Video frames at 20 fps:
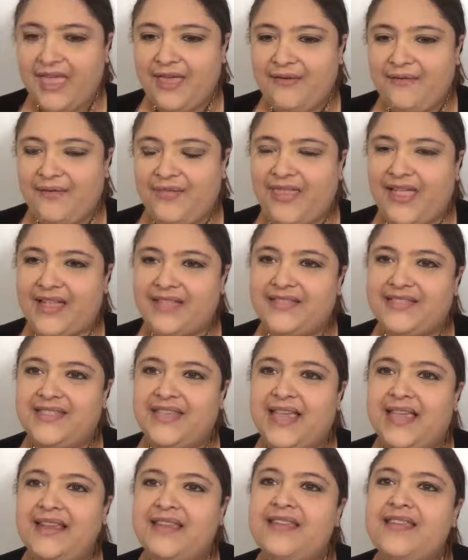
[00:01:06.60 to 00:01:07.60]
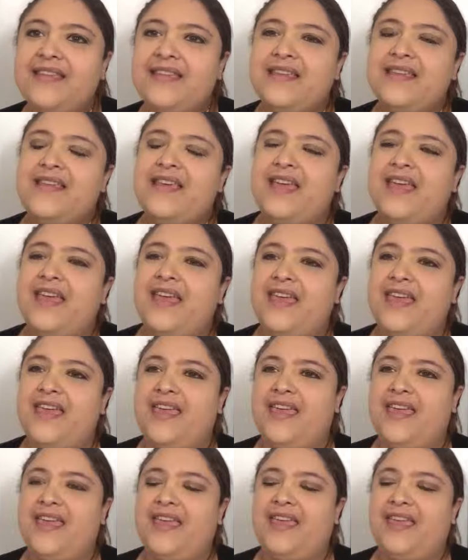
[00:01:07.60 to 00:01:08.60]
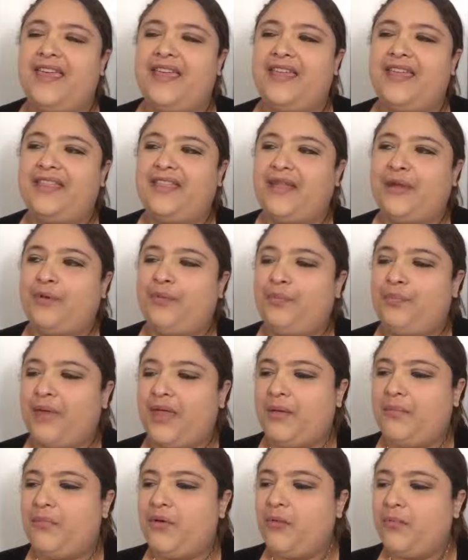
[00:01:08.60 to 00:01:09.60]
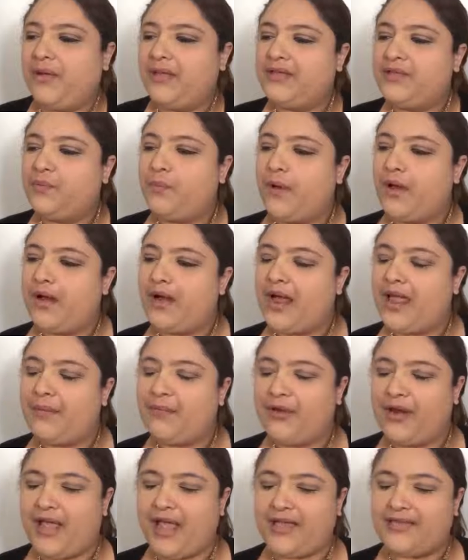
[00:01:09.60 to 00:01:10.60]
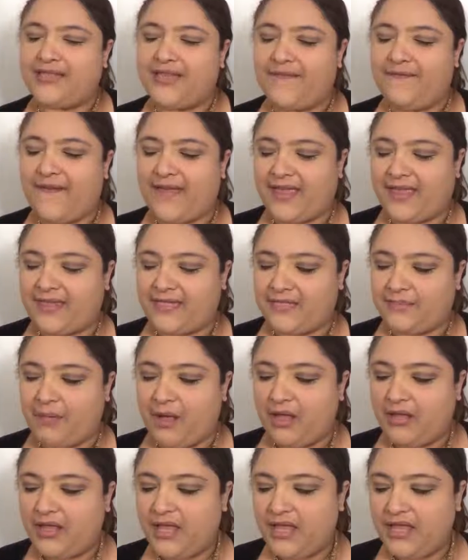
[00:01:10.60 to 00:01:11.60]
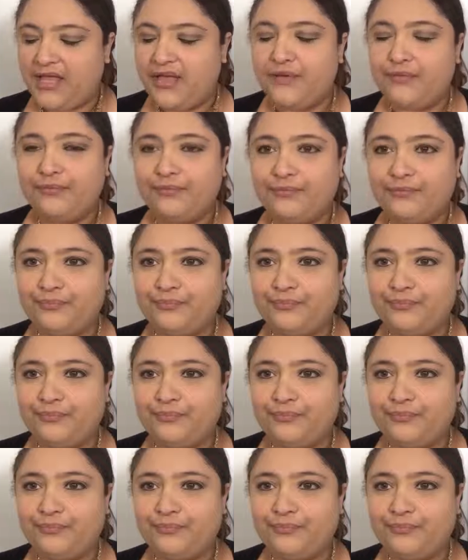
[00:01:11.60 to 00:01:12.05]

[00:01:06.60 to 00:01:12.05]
With that said, there will be a moment where I'm going to ask if I could spotlight you,